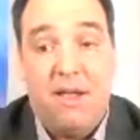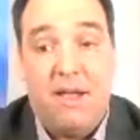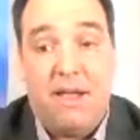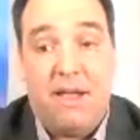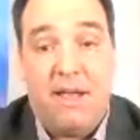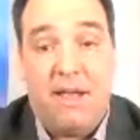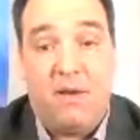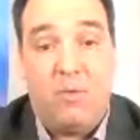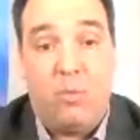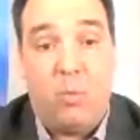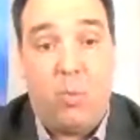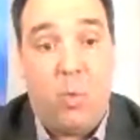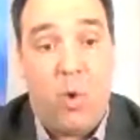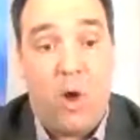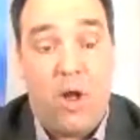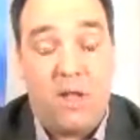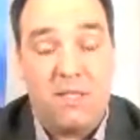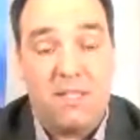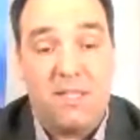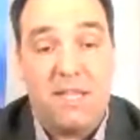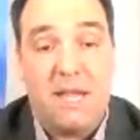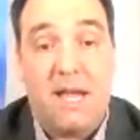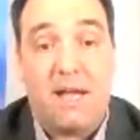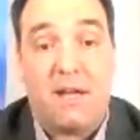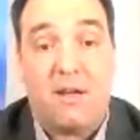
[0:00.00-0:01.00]
And
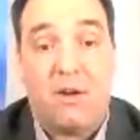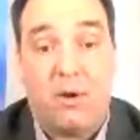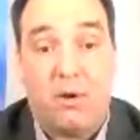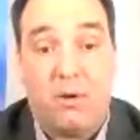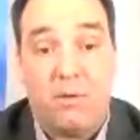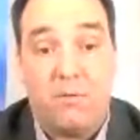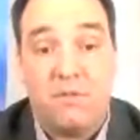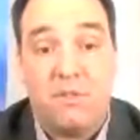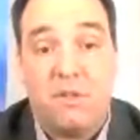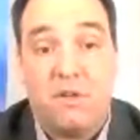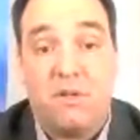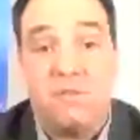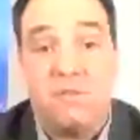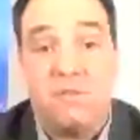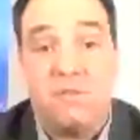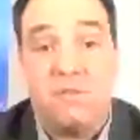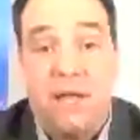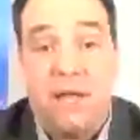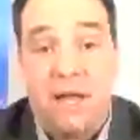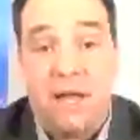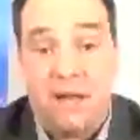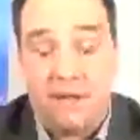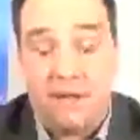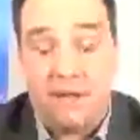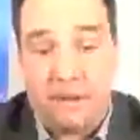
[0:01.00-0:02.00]
once that curve starts
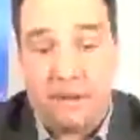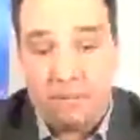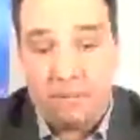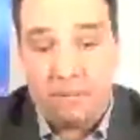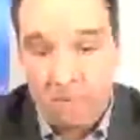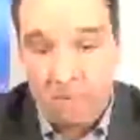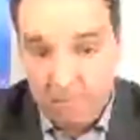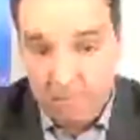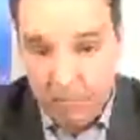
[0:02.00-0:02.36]
flattening,